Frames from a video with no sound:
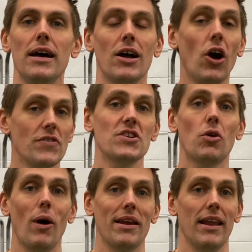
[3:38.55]

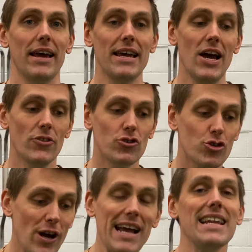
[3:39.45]
Consequently, the
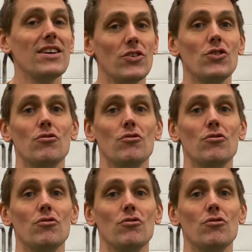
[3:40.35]
training that